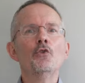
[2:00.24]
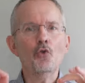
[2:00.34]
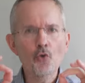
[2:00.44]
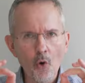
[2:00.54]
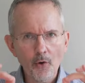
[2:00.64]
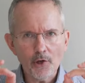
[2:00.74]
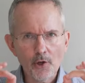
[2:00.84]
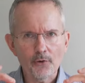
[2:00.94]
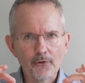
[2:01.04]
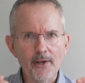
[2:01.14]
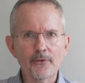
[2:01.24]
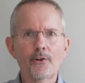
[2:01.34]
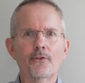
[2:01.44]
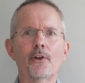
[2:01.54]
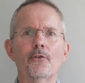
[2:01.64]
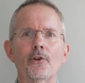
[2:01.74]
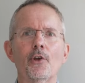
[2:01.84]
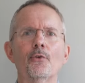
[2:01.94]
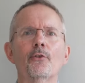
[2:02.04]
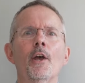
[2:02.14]
do not use this as an
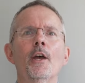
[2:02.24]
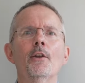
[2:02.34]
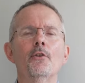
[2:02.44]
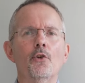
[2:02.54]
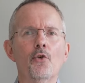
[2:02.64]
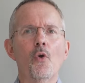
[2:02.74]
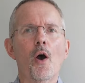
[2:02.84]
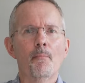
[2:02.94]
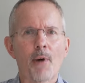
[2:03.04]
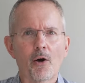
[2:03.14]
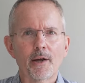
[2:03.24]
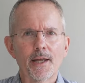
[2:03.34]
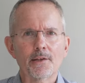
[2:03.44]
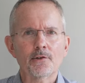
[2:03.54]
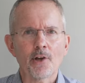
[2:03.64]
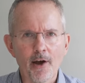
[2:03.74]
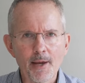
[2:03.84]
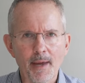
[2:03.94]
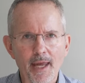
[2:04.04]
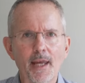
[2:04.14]
excuse to do market
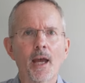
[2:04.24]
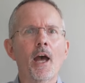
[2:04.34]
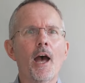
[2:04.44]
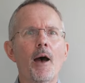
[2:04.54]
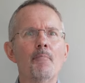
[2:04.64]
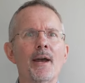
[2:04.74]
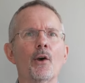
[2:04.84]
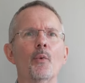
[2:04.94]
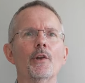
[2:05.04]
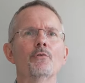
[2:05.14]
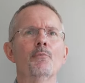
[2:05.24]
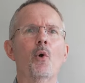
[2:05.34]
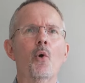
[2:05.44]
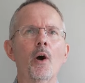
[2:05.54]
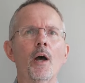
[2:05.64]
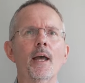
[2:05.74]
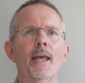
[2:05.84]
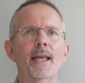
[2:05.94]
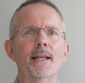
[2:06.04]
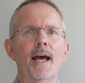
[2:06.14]
timing, about which more
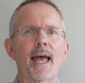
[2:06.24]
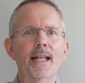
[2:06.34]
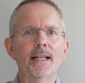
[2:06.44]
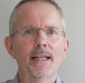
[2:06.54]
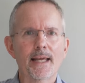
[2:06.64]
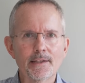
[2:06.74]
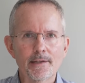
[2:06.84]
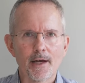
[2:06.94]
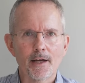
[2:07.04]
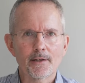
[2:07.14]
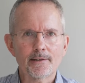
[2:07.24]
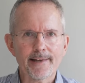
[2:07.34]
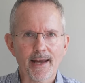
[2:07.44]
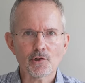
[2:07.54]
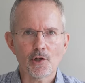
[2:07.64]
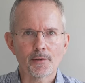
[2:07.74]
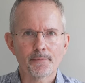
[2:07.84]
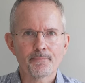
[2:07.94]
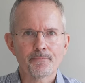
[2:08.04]
in a later section.